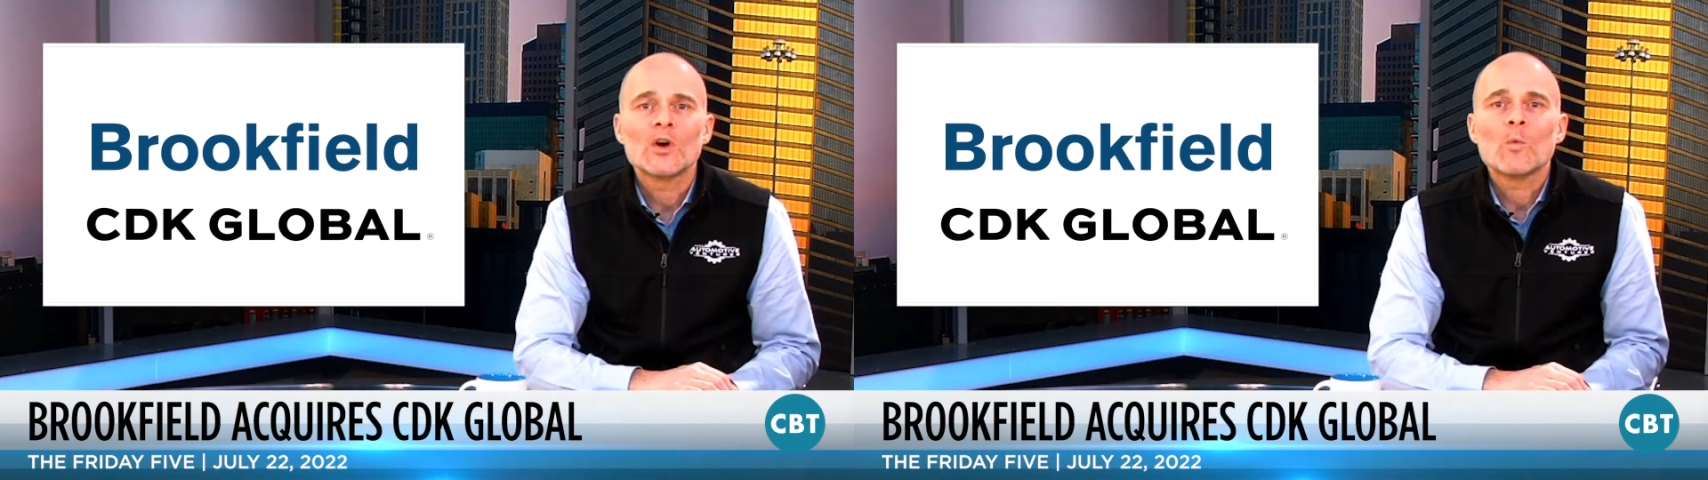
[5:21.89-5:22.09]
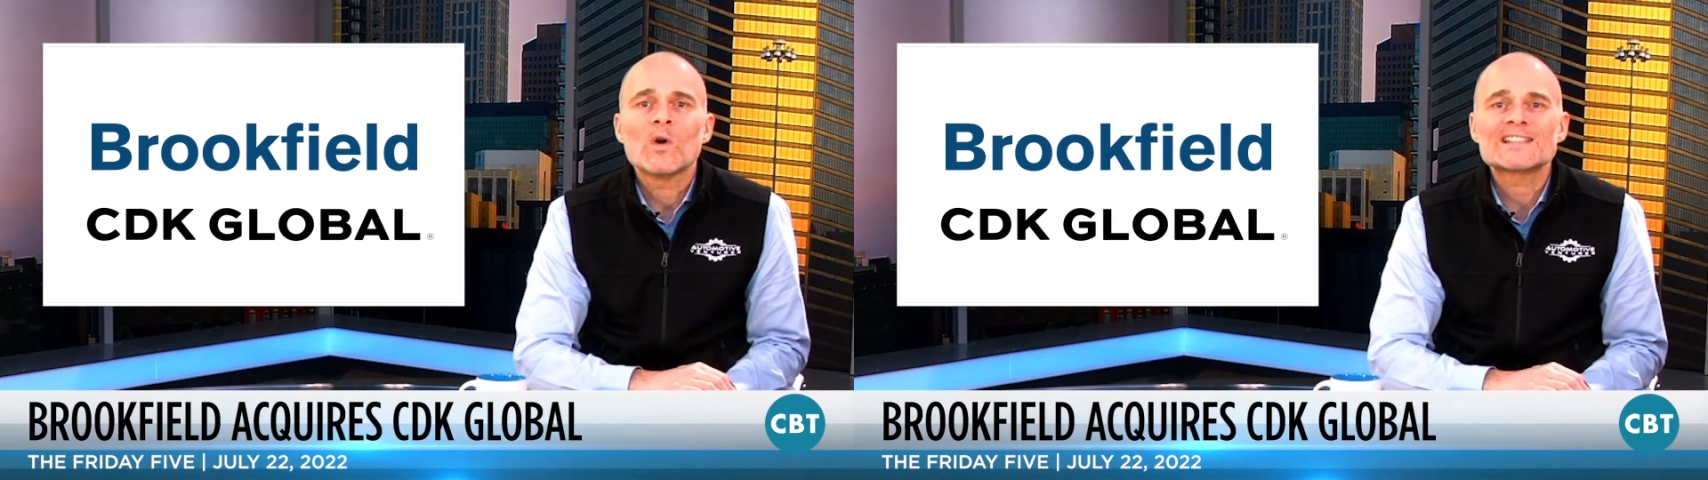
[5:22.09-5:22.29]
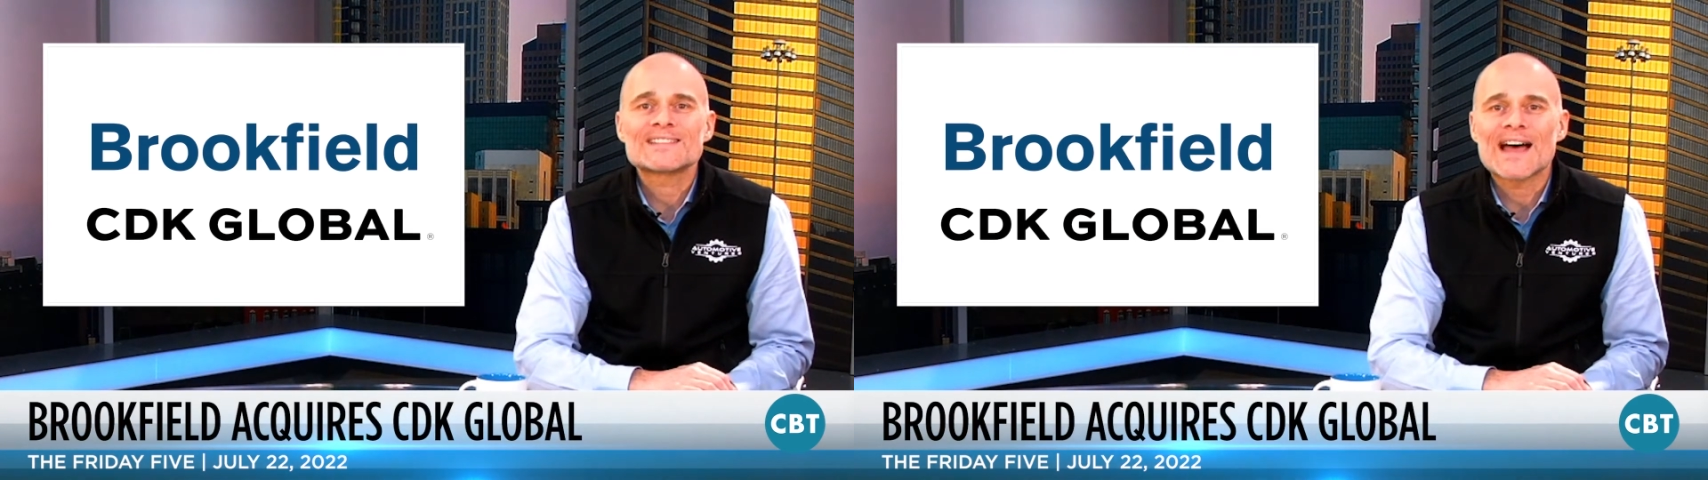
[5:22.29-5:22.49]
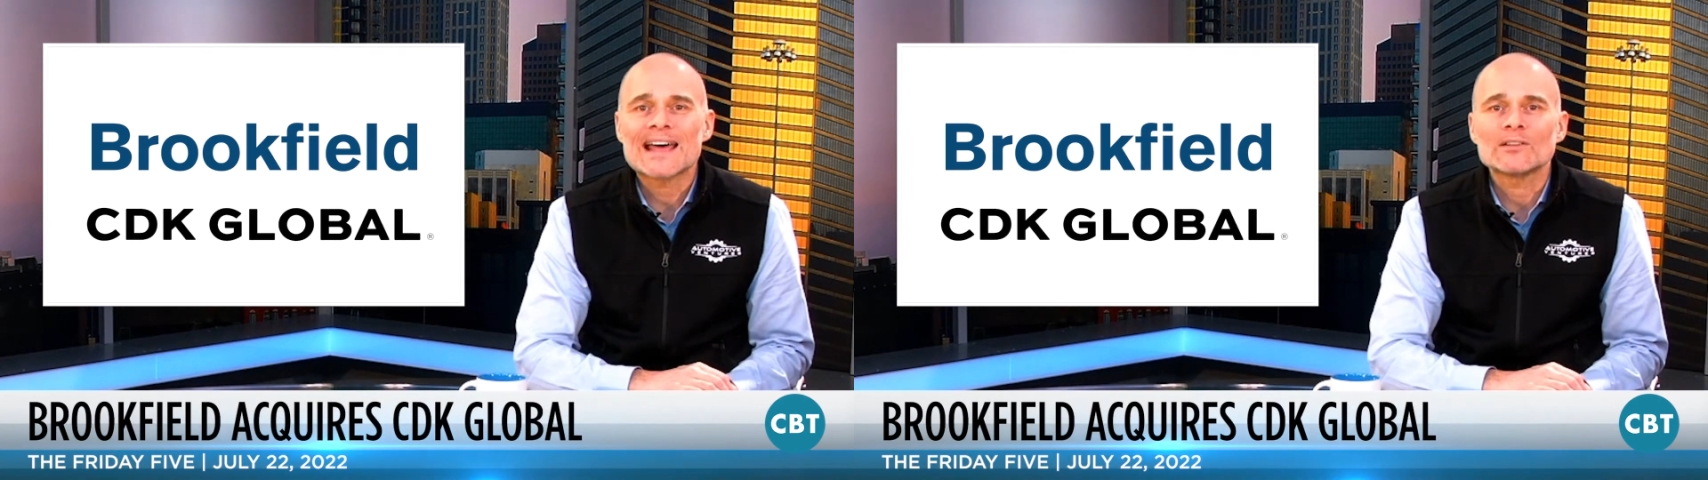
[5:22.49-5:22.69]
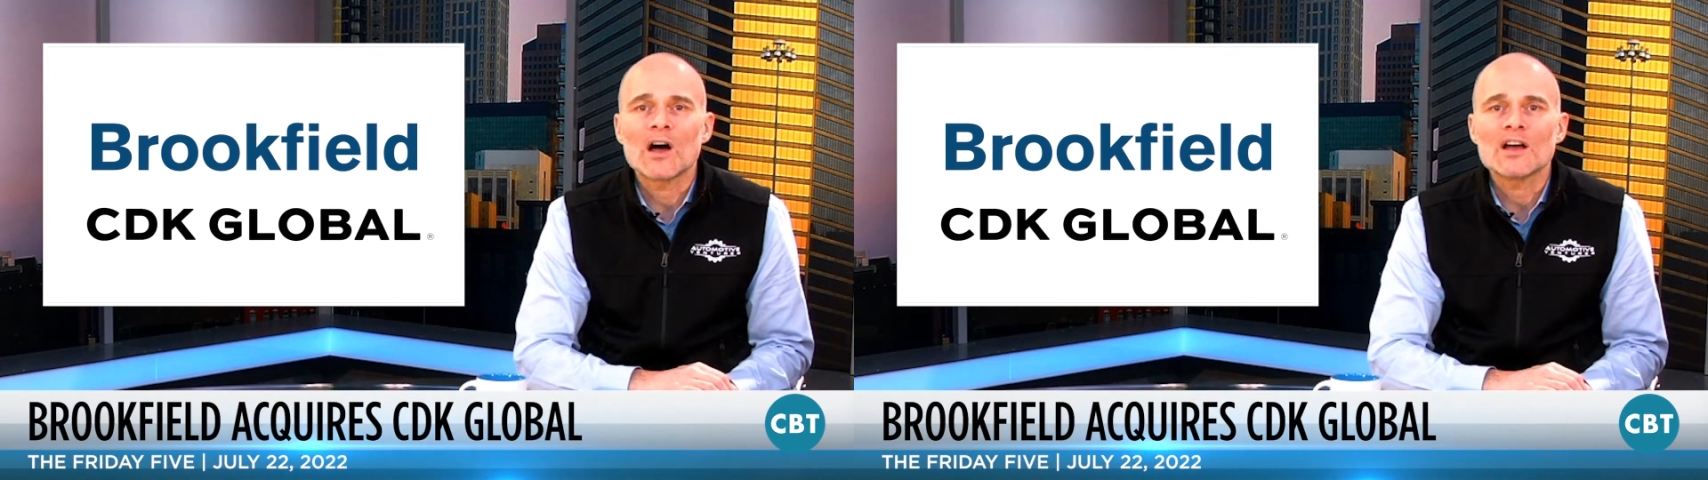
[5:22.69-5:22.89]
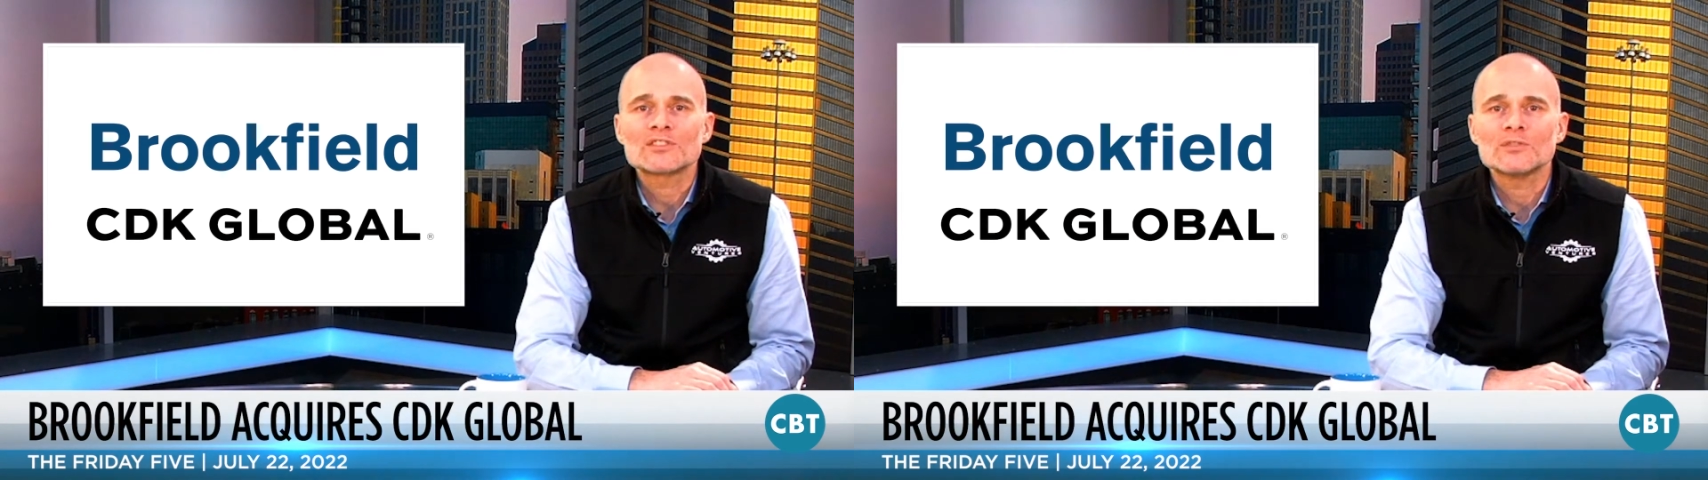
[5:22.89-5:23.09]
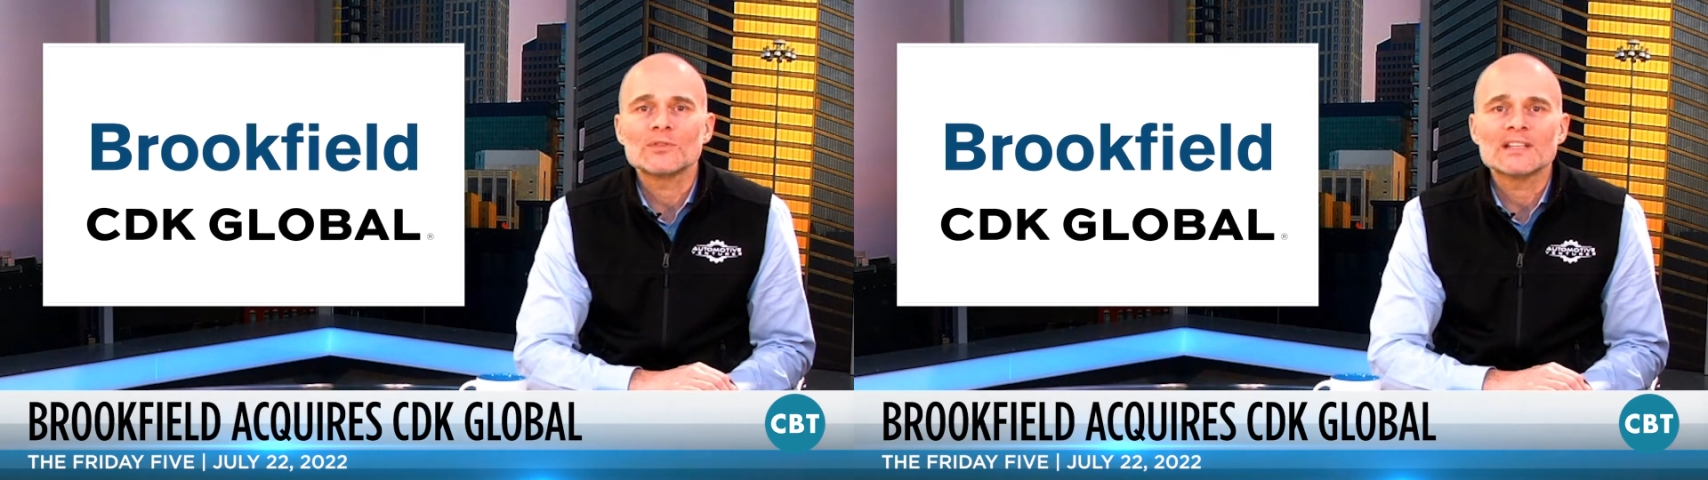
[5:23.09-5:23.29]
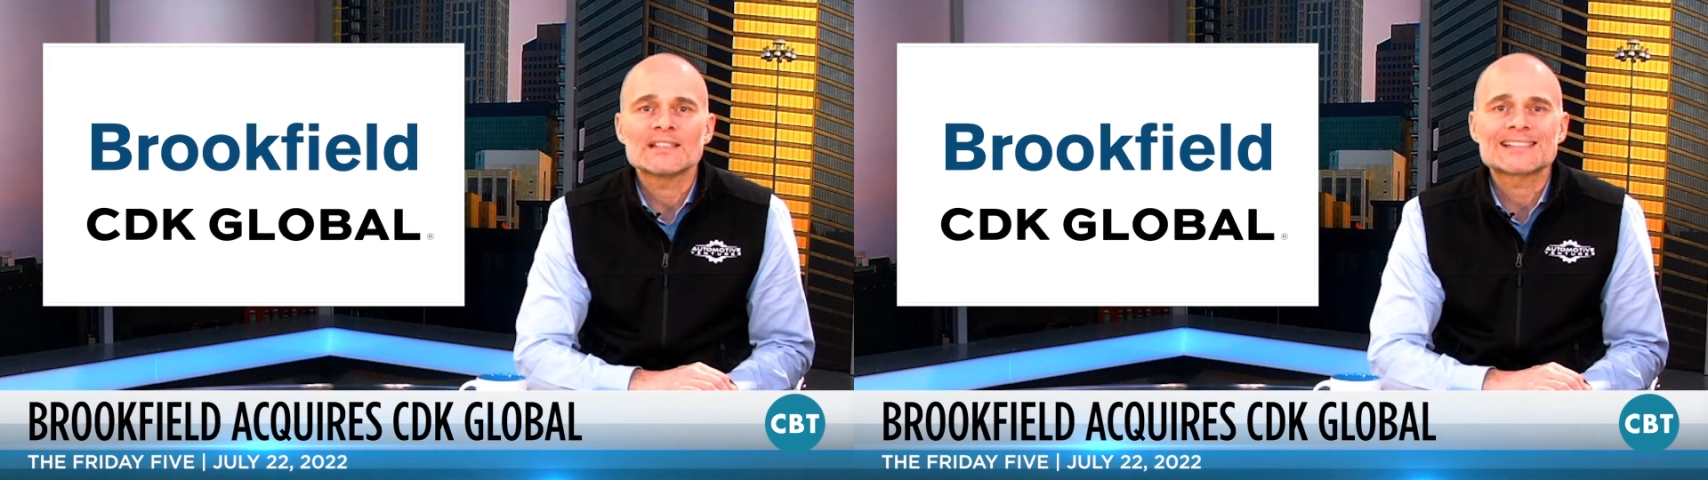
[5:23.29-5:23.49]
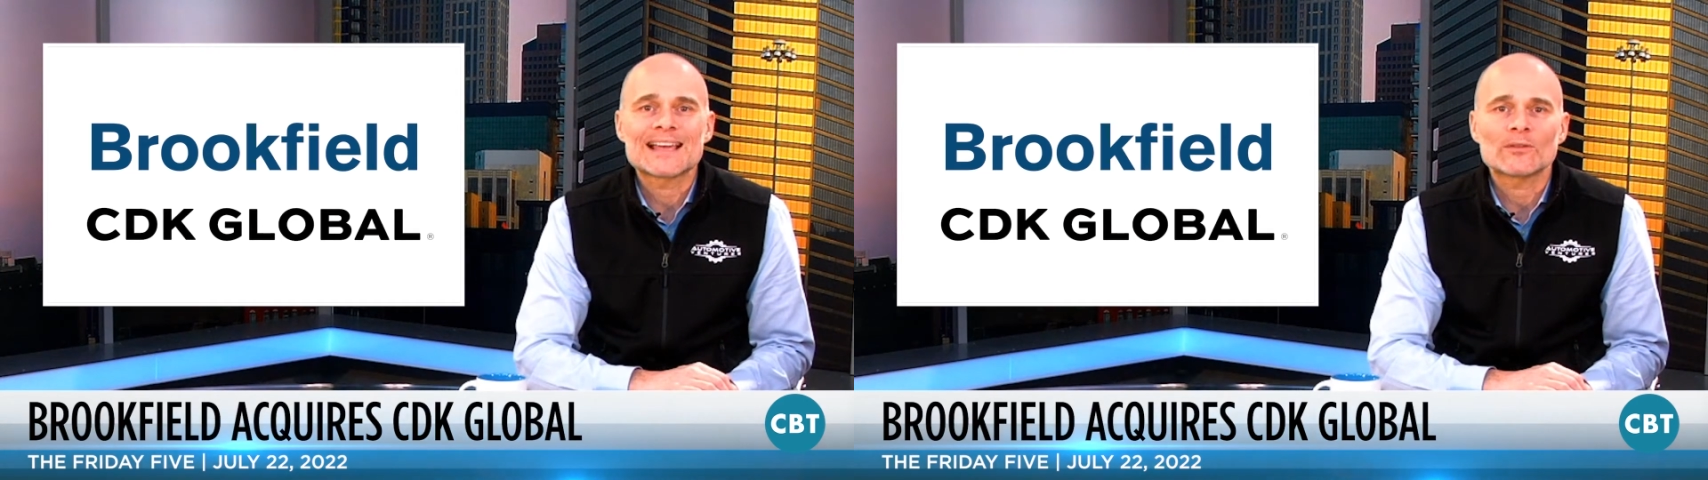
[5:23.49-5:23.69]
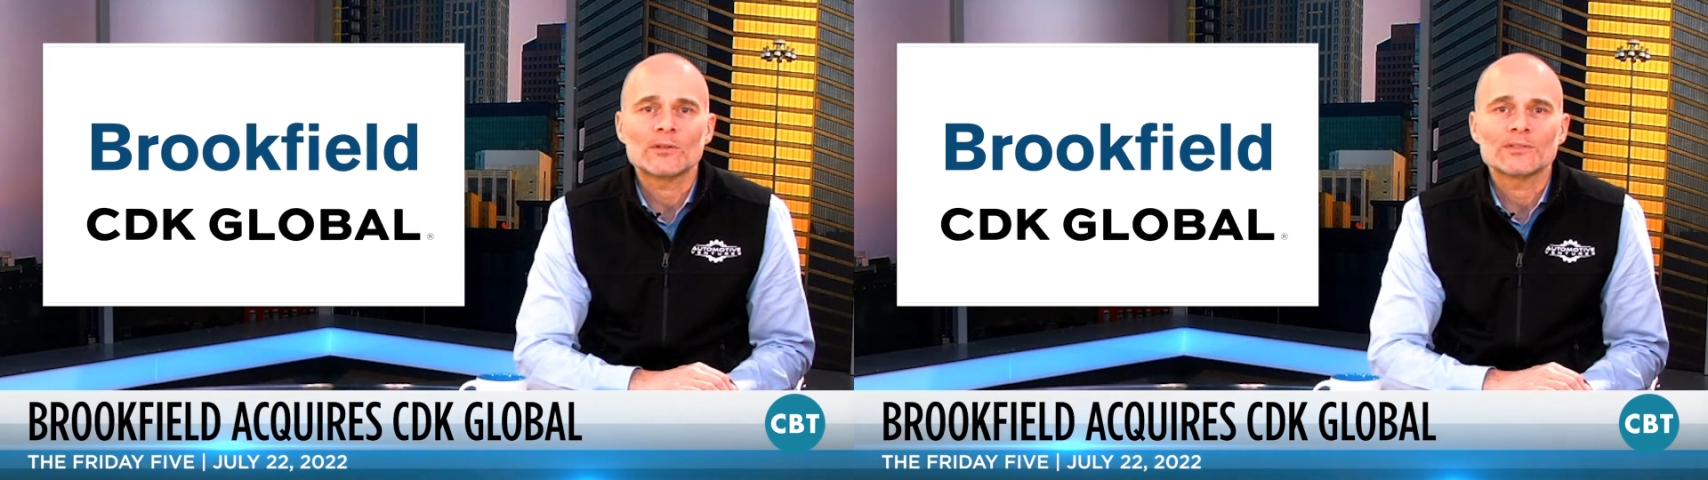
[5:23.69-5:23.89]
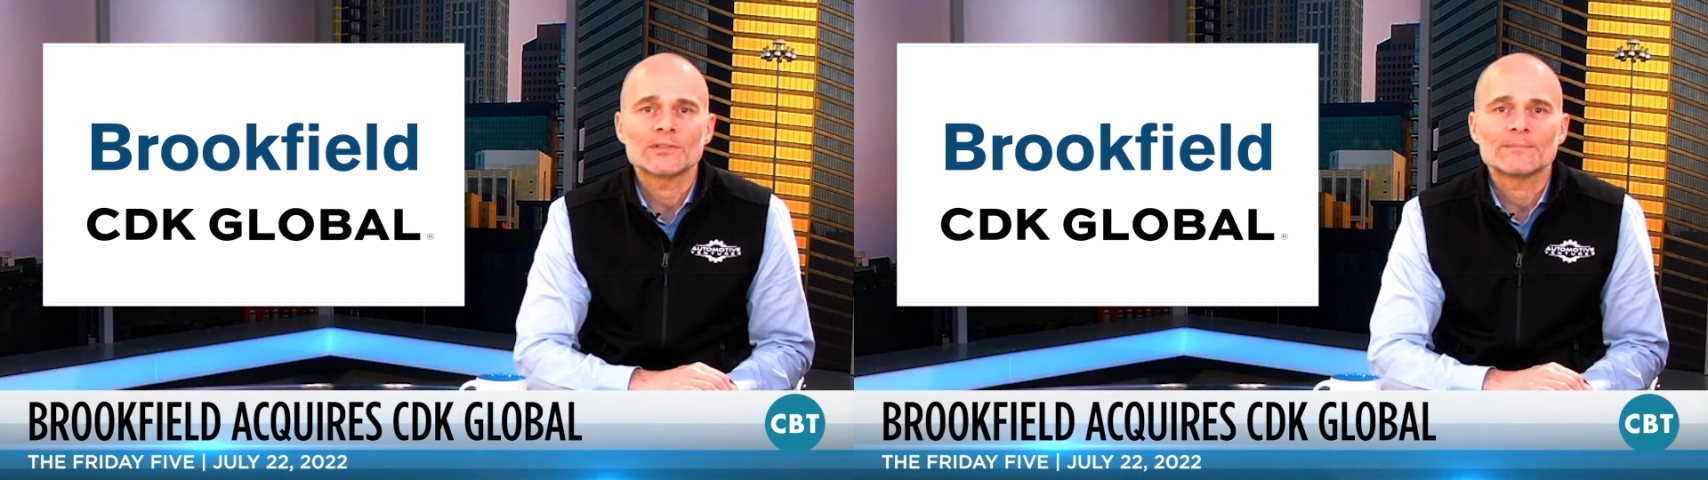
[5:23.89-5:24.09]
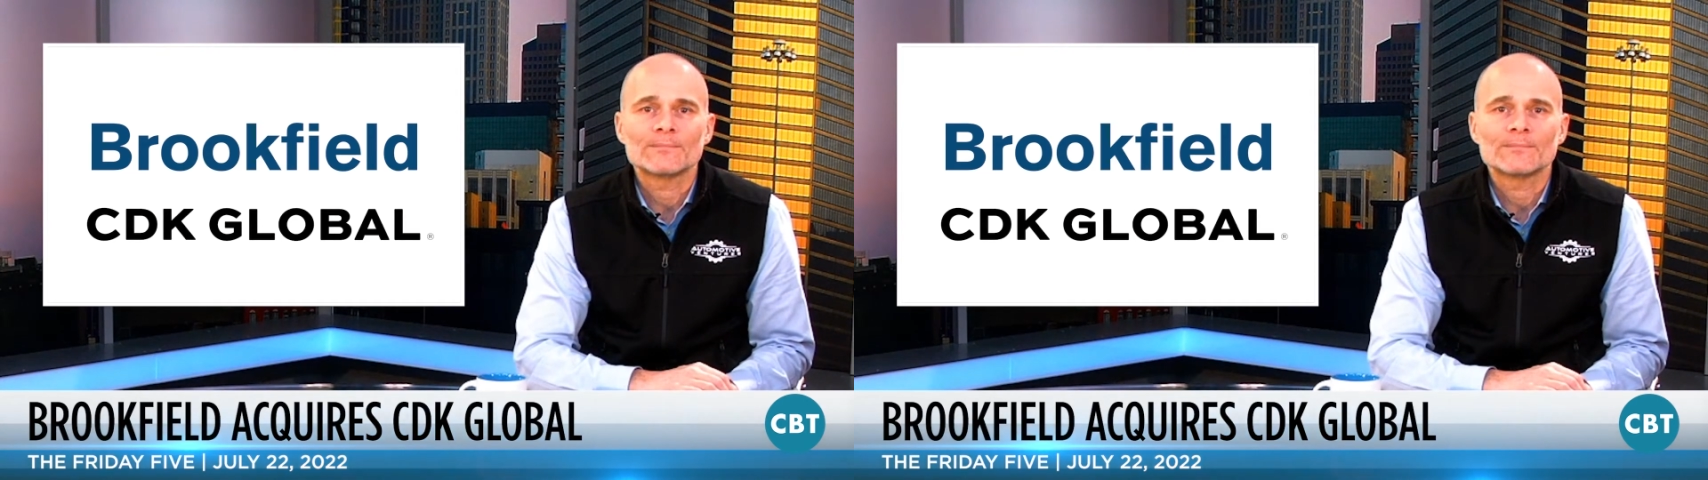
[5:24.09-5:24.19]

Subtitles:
once that lawsuit is settled.